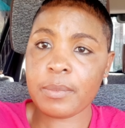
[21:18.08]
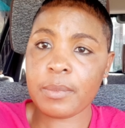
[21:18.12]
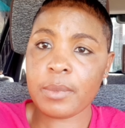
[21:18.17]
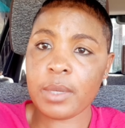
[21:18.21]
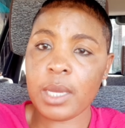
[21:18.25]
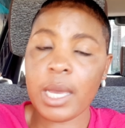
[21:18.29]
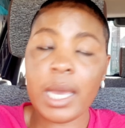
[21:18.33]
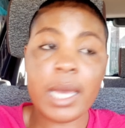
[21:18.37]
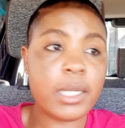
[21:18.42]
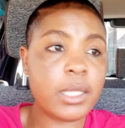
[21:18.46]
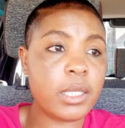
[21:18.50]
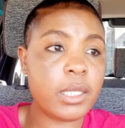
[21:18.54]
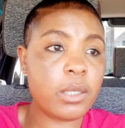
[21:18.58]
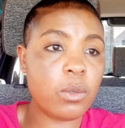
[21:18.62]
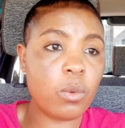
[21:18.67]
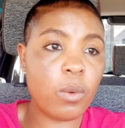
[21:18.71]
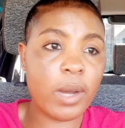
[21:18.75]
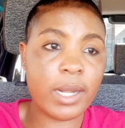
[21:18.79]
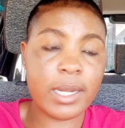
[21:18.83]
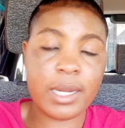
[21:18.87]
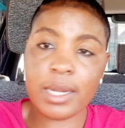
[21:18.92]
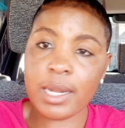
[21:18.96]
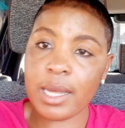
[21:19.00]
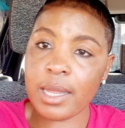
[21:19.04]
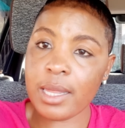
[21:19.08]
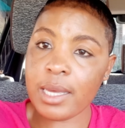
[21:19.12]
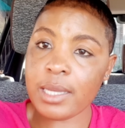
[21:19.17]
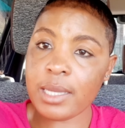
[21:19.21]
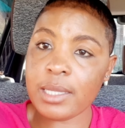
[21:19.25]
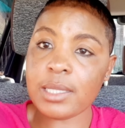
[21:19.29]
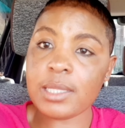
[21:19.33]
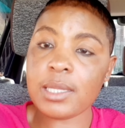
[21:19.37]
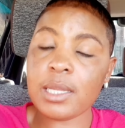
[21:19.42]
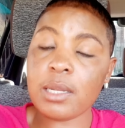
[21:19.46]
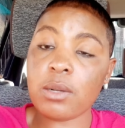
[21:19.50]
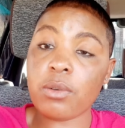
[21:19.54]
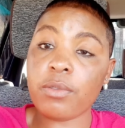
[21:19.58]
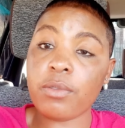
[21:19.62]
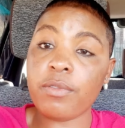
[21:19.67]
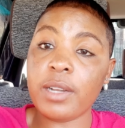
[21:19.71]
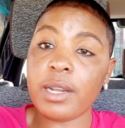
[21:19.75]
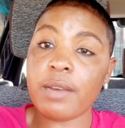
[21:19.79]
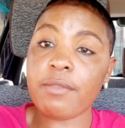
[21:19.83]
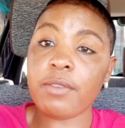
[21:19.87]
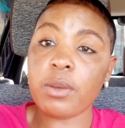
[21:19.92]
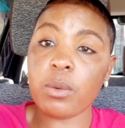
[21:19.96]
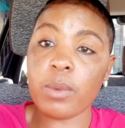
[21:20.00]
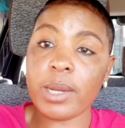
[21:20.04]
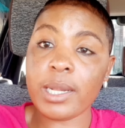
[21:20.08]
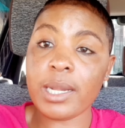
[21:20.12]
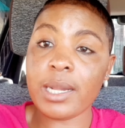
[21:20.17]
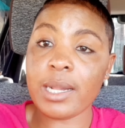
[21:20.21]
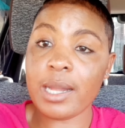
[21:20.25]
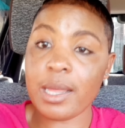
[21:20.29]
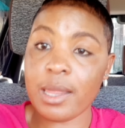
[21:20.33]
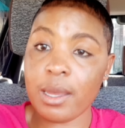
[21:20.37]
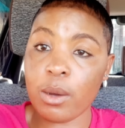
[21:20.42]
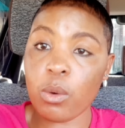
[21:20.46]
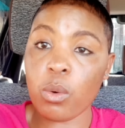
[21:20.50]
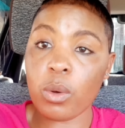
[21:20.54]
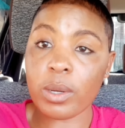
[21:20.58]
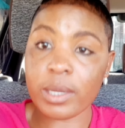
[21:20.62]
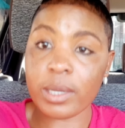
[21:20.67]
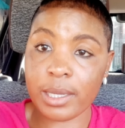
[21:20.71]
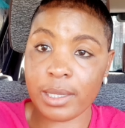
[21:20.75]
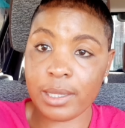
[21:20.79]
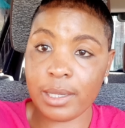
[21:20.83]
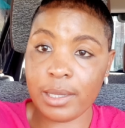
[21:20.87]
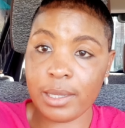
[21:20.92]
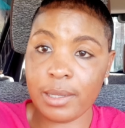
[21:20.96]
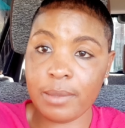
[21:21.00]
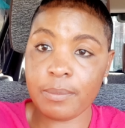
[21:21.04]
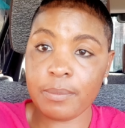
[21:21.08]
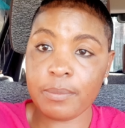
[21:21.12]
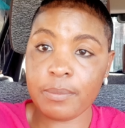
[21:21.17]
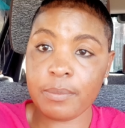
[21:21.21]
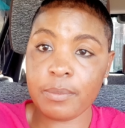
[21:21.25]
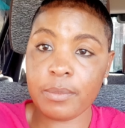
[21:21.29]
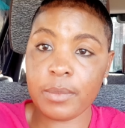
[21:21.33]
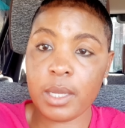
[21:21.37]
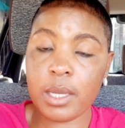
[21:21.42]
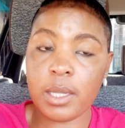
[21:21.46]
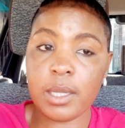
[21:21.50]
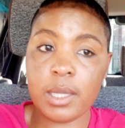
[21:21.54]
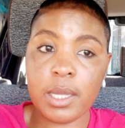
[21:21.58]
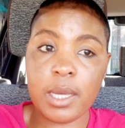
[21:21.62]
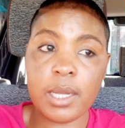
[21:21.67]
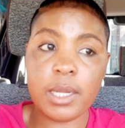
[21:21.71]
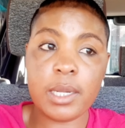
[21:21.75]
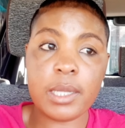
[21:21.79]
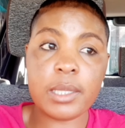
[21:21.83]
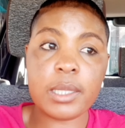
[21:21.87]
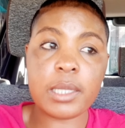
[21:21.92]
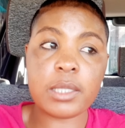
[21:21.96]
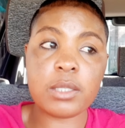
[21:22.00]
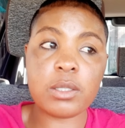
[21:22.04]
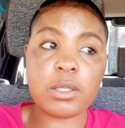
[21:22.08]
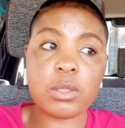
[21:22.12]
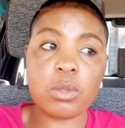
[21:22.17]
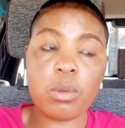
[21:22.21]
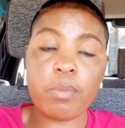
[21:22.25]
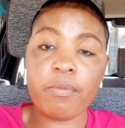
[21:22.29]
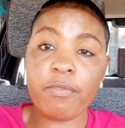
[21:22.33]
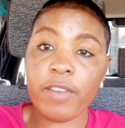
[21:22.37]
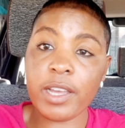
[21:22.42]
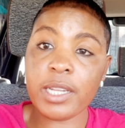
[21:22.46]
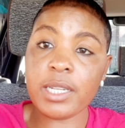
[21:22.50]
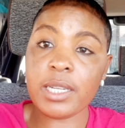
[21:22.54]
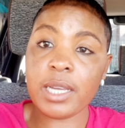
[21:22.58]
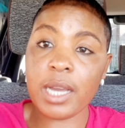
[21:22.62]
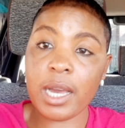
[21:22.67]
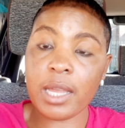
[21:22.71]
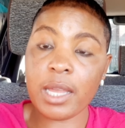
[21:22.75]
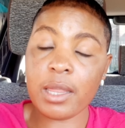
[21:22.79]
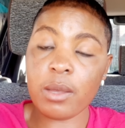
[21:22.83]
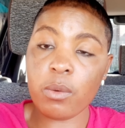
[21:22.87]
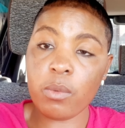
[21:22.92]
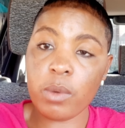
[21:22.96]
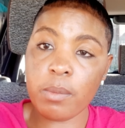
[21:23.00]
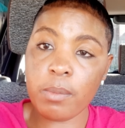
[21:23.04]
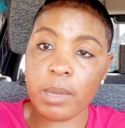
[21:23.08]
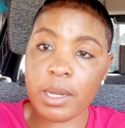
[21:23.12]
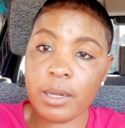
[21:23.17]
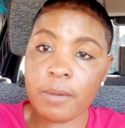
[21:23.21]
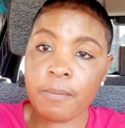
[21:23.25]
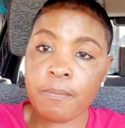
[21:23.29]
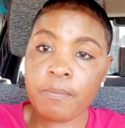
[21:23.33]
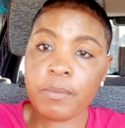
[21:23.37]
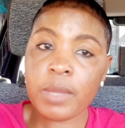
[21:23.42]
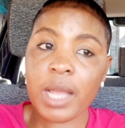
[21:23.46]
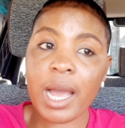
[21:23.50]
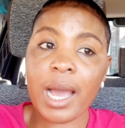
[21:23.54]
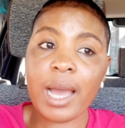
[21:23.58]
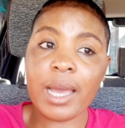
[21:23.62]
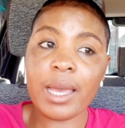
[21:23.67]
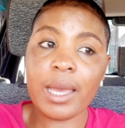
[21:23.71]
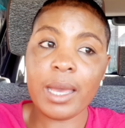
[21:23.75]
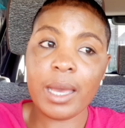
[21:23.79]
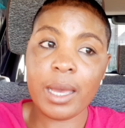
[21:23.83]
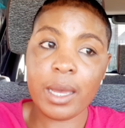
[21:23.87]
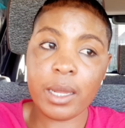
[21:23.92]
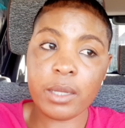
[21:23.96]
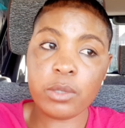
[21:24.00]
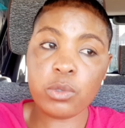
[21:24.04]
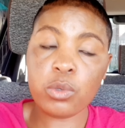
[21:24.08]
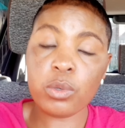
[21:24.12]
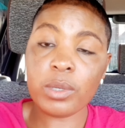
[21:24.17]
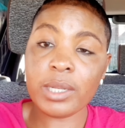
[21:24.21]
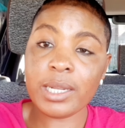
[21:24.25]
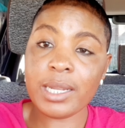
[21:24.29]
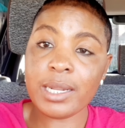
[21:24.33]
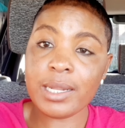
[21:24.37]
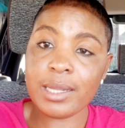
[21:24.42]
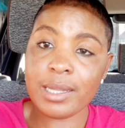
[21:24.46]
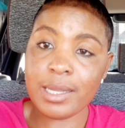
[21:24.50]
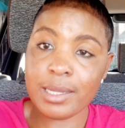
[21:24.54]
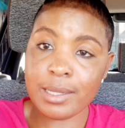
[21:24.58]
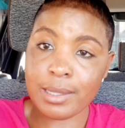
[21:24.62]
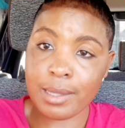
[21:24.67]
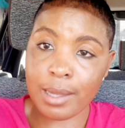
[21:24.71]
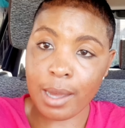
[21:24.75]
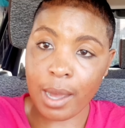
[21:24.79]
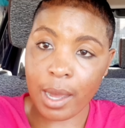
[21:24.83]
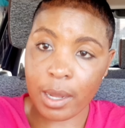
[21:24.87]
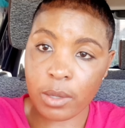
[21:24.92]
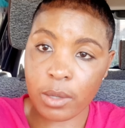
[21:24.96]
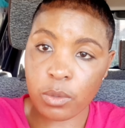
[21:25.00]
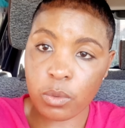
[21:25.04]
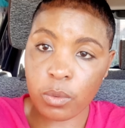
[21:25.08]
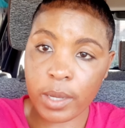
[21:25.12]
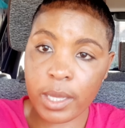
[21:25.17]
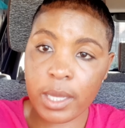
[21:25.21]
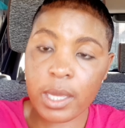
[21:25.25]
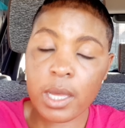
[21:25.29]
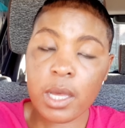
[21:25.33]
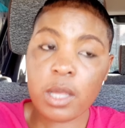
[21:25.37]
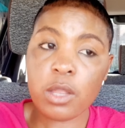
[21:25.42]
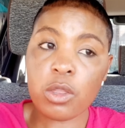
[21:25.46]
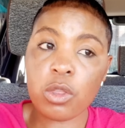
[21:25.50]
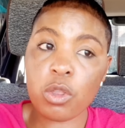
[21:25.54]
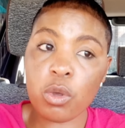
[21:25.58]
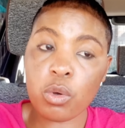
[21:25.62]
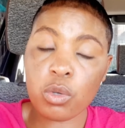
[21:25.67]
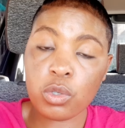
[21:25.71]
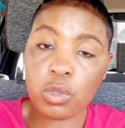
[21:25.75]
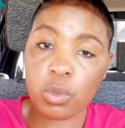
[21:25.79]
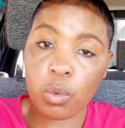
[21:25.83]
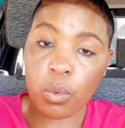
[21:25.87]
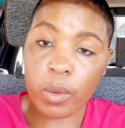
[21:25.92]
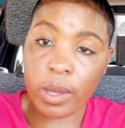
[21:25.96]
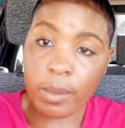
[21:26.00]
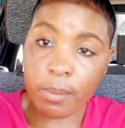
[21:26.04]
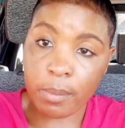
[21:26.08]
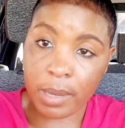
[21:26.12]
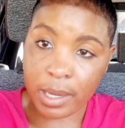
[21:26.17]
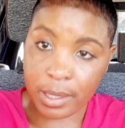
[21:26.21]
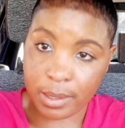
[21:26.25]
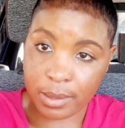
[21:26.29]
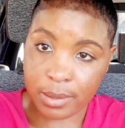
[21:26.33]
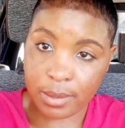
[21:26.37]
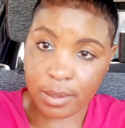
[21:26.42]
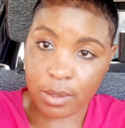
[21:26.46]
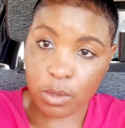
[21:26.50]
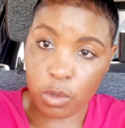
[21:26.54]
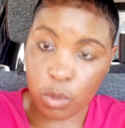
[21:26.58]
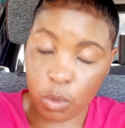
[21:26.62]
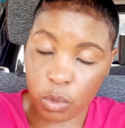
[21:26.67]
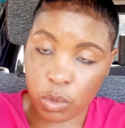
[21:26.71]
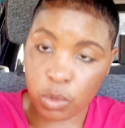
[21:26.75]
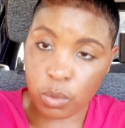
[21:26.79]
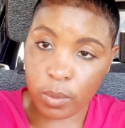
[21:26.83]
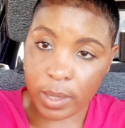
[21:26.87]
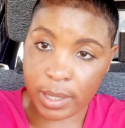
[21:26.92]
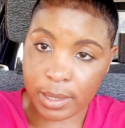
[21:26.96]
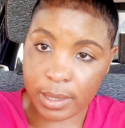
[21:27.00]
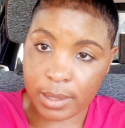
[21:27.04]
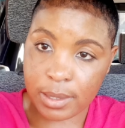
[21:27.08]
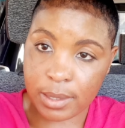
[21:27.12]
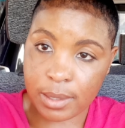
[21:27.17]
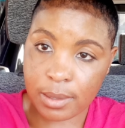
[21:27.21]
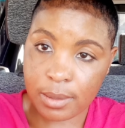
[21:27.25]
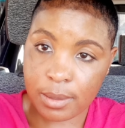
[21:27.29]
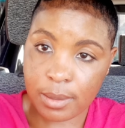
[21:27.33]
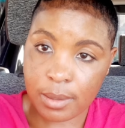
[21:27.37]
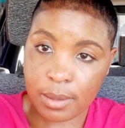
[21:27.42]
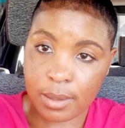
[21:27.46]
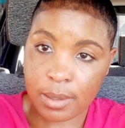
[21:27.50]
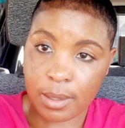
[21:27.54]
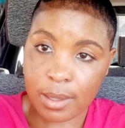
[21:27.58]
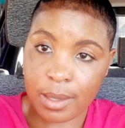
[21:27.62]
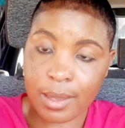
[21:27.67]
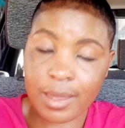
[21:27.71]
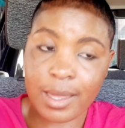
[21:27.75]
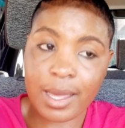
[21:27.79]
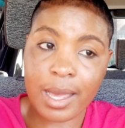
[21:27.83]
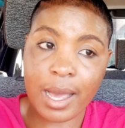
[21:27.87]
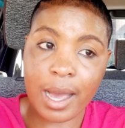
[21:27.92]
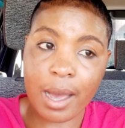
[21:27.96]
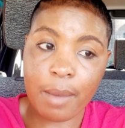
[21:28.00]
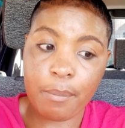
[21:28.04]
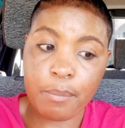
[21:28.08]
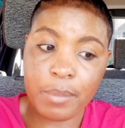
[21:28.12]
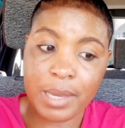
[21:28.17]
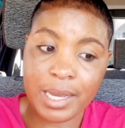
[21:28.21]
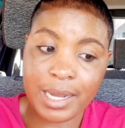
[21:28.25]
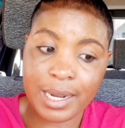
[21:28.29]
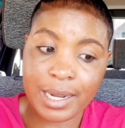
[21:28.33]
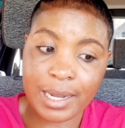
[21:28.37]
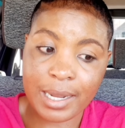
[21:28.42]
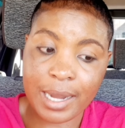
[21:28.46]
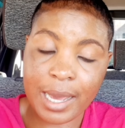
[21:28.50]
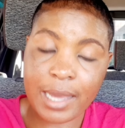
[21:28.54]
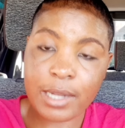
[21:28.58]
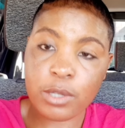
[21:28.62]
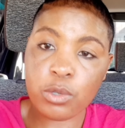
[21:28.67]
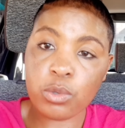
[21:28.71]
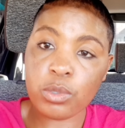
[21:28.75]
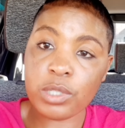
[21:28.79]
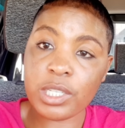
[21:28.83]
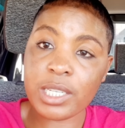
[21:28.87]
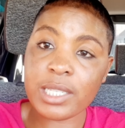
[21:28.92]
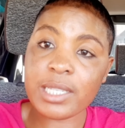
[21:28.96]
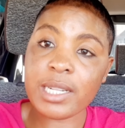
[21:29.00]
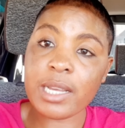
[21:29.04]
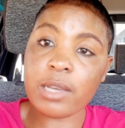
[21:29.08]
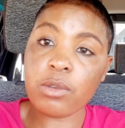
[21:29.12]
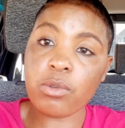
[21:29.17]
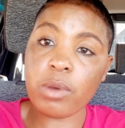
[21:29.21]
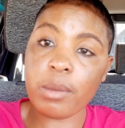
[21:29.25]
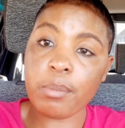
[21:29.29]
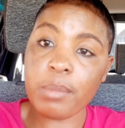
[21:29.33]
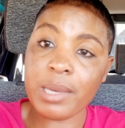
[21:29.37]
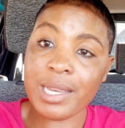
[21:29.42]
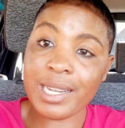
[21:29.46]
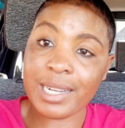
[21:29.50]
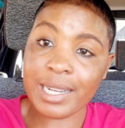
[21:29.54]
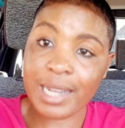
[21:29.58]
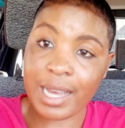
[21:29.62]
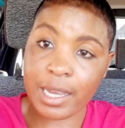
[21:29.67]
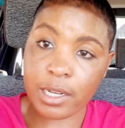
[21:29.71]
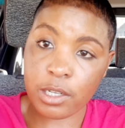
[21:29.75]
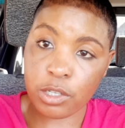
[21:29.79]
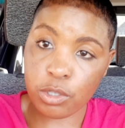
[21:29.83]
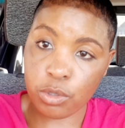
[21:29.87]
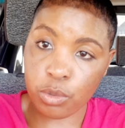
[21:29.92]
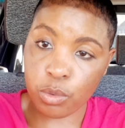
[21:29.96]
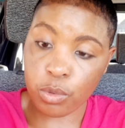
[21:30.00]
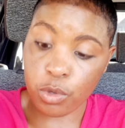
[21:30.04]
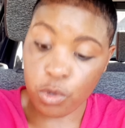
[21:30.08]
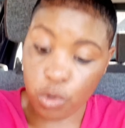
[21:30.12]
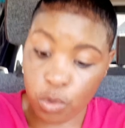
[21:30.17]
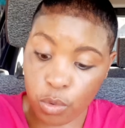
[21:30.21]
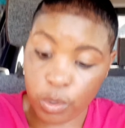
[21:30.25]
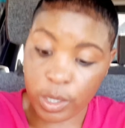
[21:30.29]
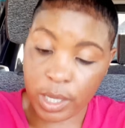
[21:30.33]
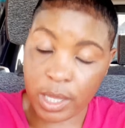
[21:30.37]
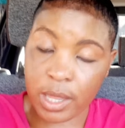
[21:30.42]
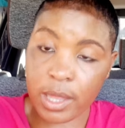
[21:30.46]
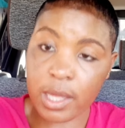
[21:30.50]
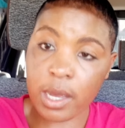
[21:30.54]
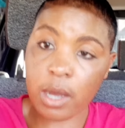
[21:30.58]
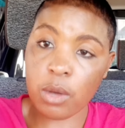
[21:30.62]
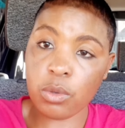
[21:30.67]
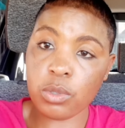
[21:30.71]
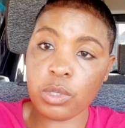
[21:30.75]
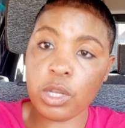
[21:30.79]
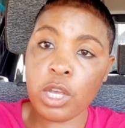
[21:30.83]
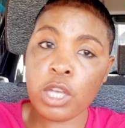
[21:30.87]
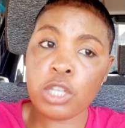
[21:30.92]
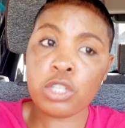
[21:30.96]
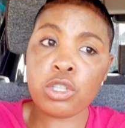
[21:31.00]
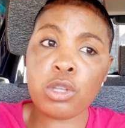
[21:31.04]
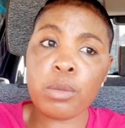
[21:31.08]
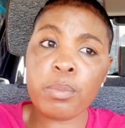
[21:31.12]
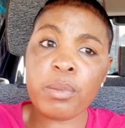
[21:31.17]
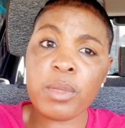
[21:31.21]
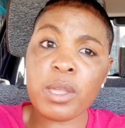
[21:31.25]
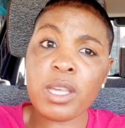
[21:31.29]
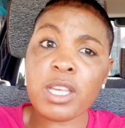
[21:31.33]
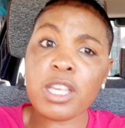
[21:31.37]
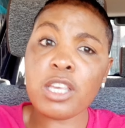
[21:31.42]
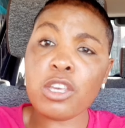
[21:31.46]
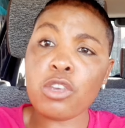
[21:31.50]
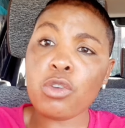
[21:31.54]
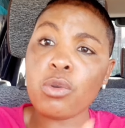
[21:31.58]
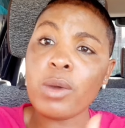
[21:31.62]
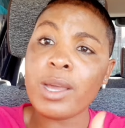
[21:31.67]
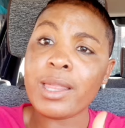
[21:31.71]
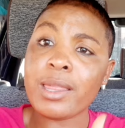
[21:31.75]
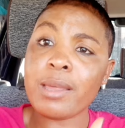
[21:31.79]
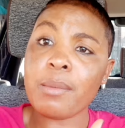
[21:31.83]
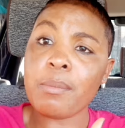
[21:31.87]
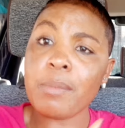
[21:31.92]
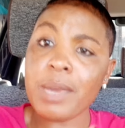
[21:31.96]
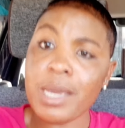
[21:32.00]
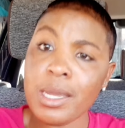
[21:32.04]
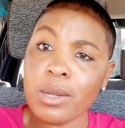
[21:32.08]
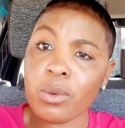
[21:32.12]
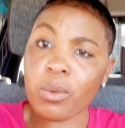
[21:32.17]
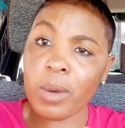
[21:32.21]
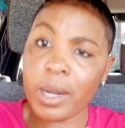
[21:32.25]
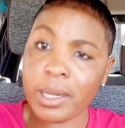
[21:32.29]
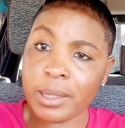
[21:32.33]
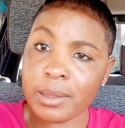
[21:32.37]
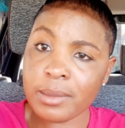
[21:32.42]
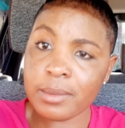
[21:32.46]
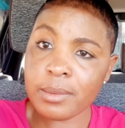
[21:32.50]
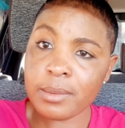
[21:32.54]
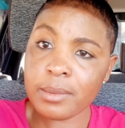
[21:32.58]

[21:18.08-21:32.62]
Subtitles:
Hating one another instead of loving one another correctly. Now, let us stop fighting other women. I had to learn it the hard way. Those women, those ones, they are being lied to just like you are being lied to, you in the house. Stop thinking you are the main one.